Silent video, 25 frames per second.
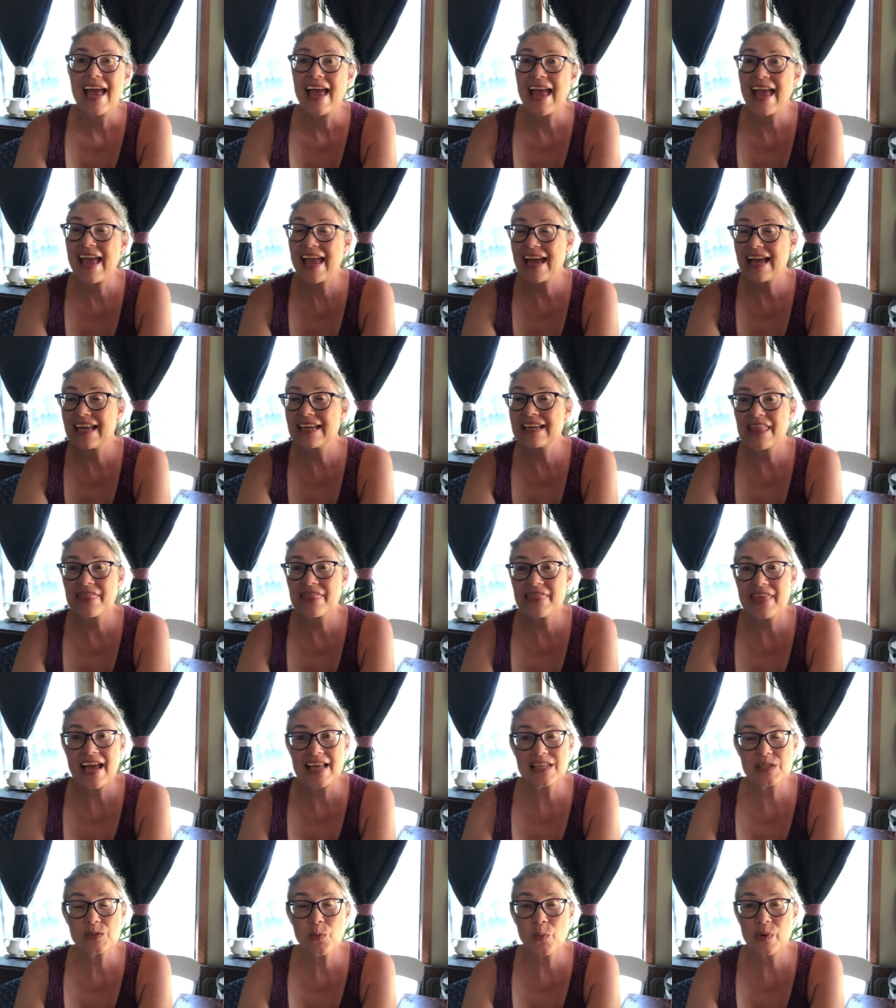And
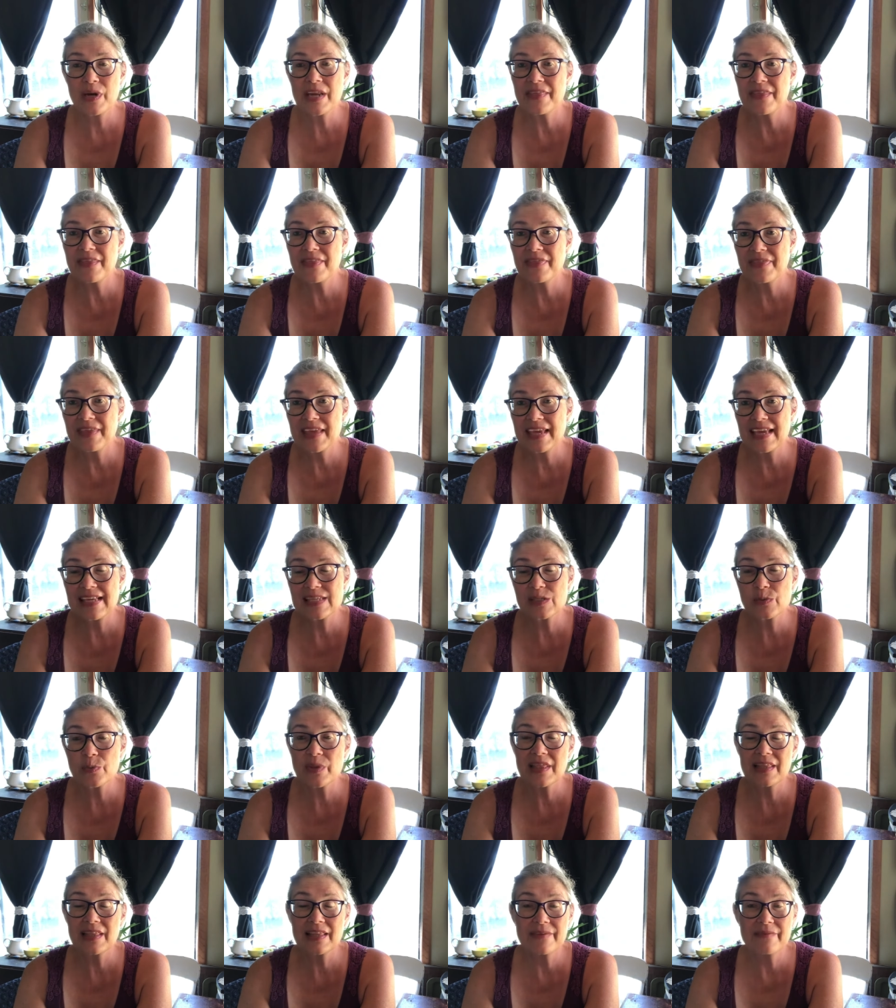that's one of the things
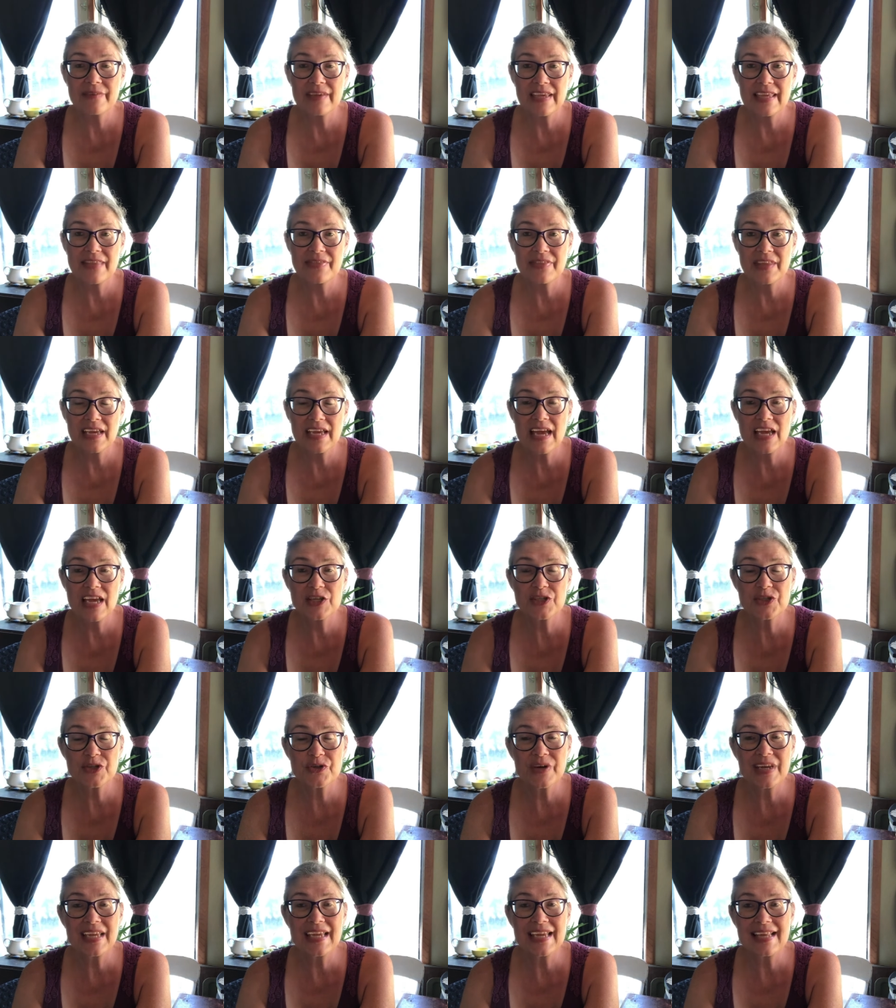with living in the
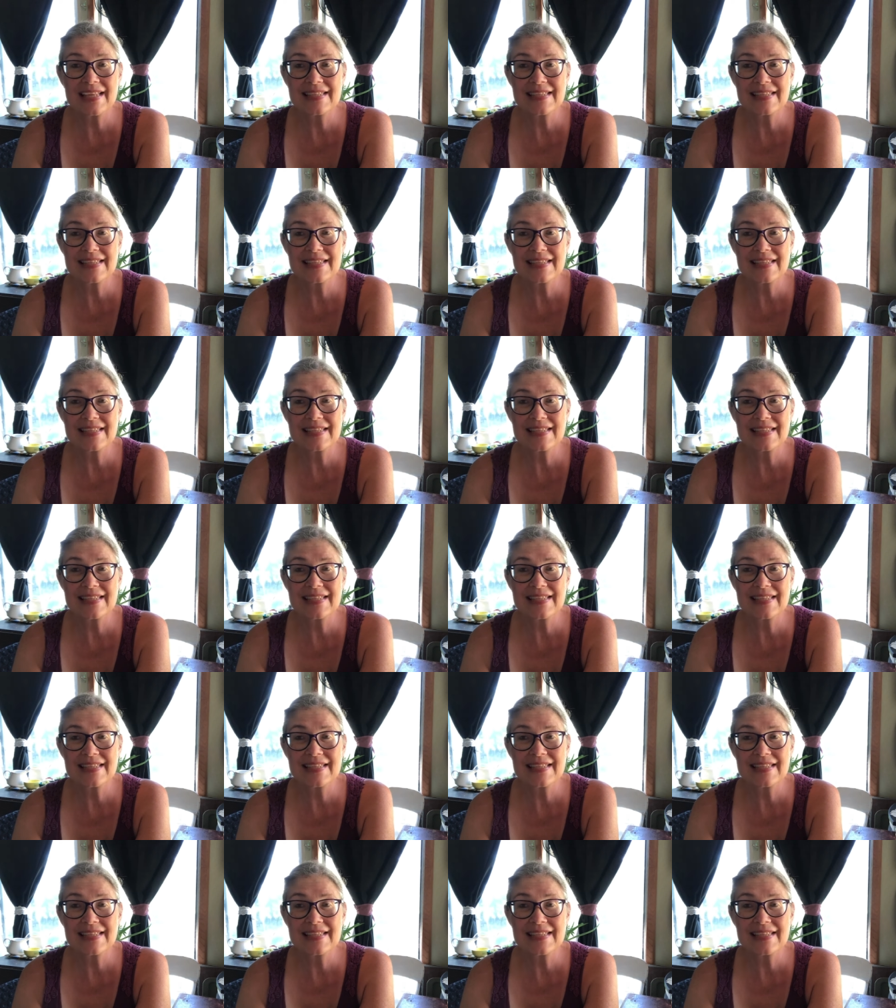country.